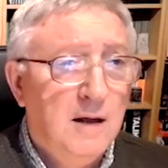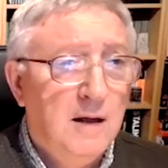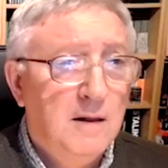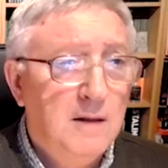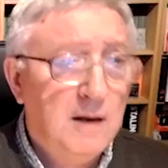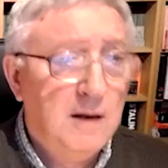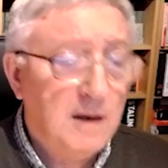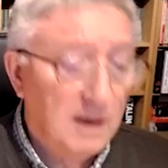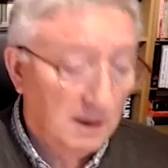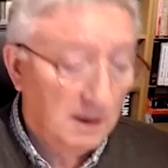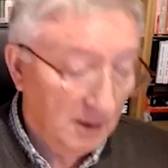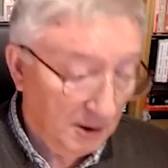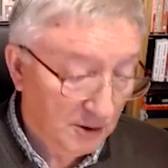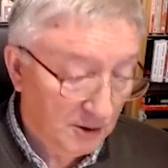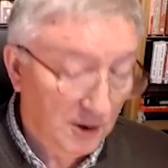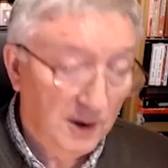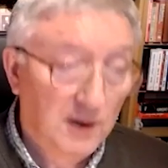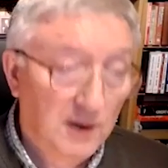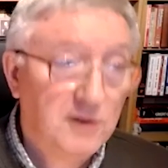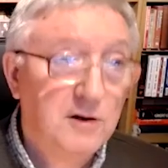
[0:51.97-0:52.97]
the, the
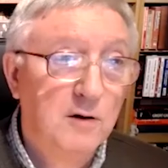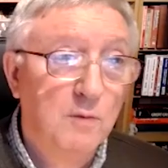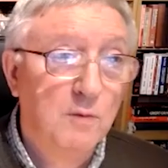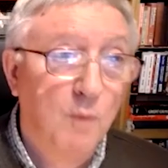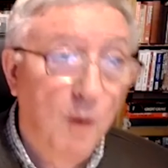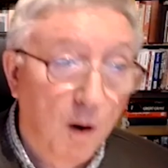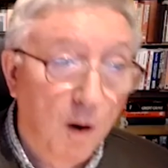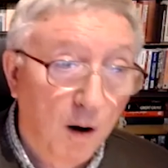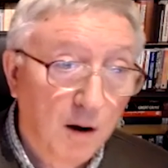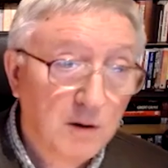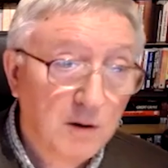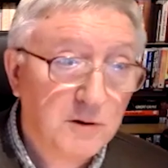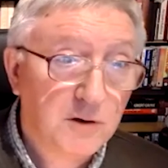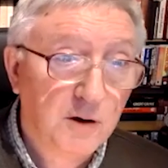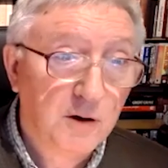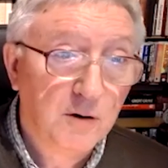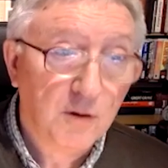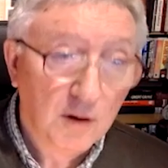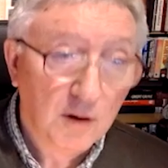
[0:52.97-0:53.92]
tradition was the